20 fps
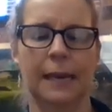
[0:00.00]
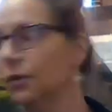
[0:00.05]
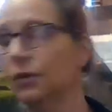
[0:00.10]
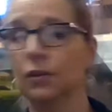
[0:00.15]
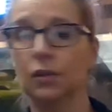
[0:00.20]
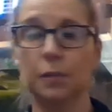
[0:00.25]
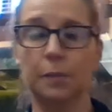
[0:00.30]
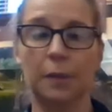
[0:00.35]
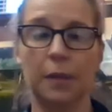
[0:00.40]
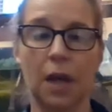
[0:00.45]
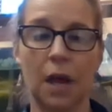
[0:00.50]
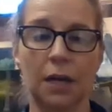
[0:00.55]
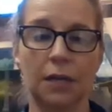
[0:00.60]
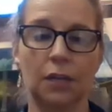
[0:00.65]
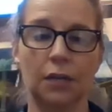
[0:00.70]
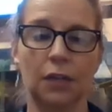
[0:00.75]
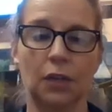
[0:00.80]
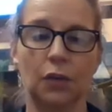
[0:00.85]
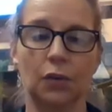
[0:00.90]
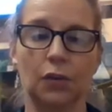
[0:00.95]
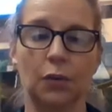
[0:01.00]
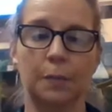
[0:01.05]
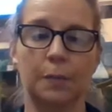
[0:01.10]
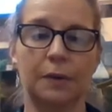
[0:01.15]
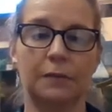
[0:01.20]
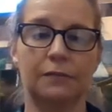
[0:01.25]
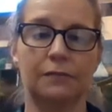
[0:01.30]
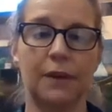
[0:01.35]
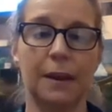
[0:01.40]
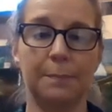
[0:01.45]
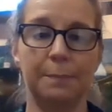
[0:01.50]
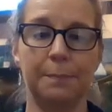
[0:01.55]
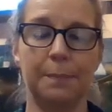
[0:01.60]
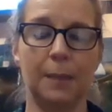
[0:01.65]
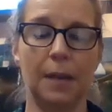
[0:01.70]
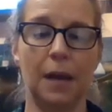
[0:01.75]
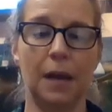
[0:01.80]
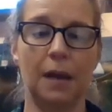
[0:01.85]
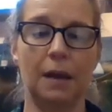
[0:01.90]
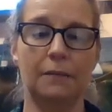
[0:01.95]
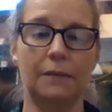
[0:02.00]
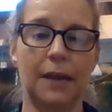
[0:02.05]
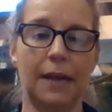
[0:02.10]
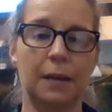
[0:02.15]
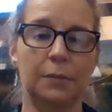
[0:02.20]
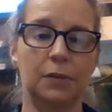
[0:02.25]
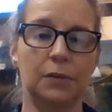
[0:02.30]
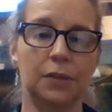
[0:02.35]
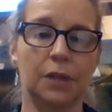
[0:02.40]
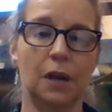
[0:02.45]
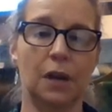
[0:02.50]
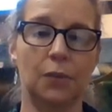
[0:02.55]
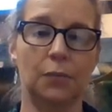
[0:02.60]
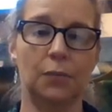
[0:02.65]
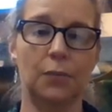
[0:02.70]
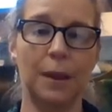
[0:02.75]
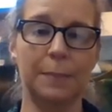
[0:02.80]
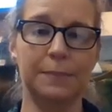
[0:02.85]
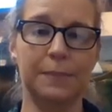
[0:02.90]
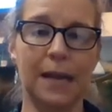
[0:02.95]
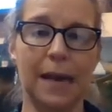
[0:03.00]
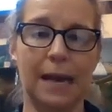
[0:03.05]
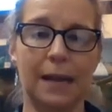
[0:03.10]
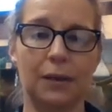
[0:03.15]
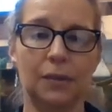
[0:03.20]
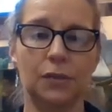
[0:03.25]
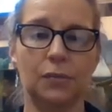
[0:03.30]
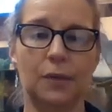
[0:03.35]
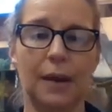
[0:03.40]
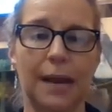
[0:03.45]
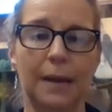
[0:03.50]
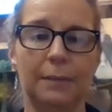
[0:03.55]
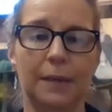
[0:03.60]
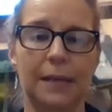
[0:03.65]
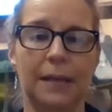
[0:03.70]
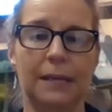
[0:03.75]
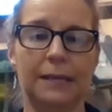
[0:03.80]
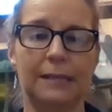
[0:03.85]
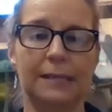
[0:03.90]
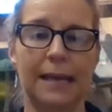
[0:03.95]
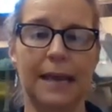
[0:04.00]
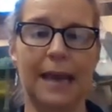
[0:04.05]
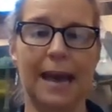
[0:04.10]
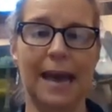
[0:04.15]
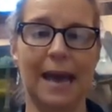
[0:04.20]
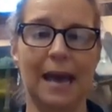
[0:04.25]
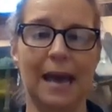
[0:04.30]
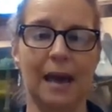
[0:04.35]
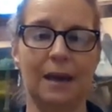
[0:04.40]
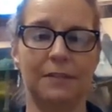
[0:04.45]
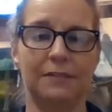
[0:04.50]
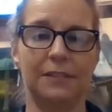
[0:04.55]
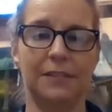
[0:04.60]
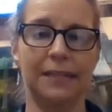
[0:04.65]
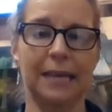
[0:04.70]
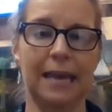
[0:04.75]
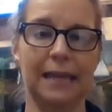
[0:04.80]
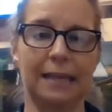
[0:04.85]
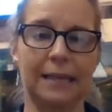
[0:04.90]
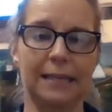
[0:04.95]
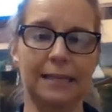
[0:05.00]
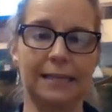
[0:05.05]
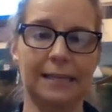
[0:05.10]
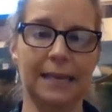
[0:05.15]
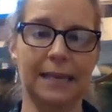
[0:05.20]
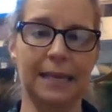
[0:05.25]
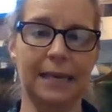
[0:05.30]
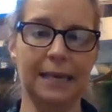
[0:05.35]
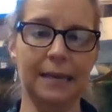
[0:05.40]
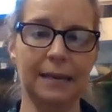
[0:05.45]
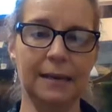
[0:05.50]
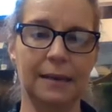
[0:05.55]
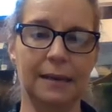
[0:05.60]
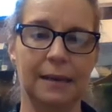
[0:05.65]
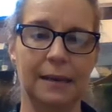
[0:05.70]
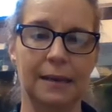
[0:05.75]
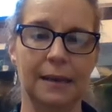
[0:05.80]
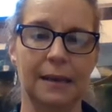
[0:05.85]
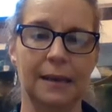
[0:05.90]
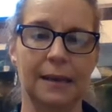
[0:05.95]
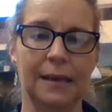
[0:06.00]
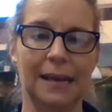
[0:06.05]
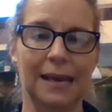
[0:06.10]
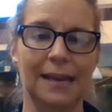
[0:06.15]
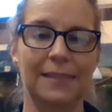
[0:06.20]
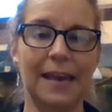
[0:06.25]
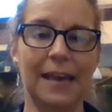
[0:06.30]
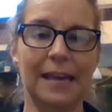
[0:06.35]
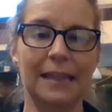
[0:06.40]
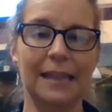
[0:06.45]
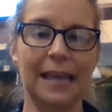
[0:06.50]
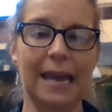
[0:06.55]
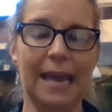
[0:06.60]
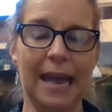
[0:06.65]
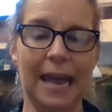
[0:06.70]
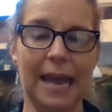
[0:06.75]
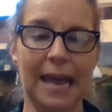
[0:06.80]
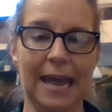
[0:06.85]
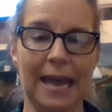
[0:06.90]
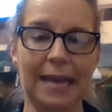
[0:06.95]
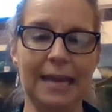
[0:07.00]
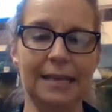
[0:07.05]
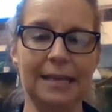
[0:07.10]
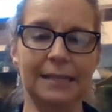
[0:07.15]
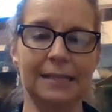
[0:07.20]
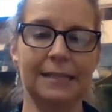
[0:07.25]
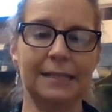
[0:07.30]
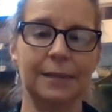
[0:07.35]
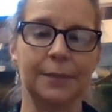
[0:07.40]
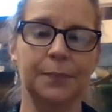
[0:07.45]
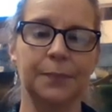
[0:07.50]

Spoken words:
Those belong to the group of animals called reptiles, right? Because they have scaly skin. They lay eggs.